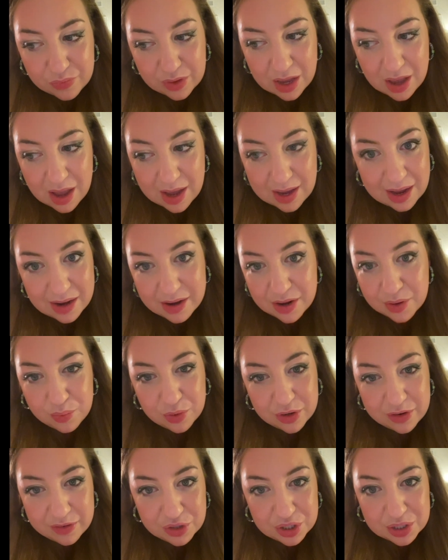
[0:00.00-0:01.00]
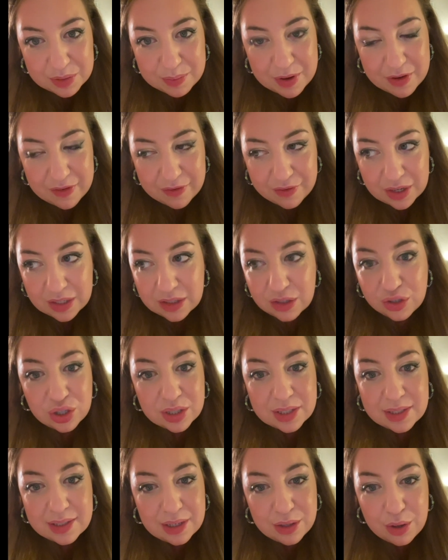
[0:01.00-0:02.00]
Again, it would have just been fun to
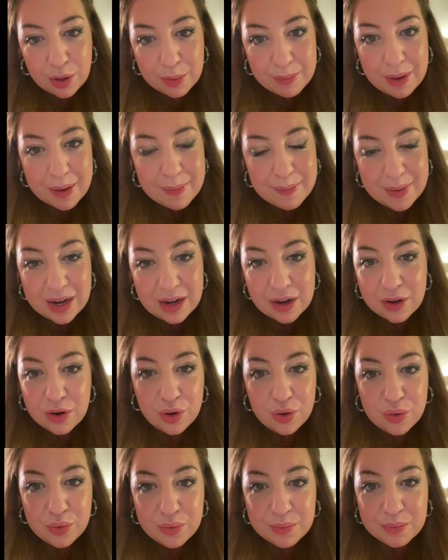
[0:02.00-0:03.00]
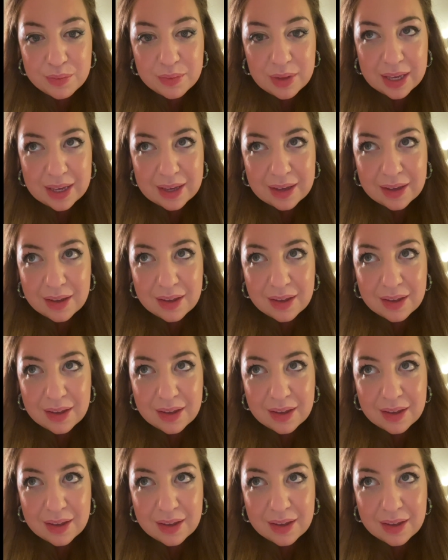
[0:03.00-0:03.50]
just sit on my bed at home. Like,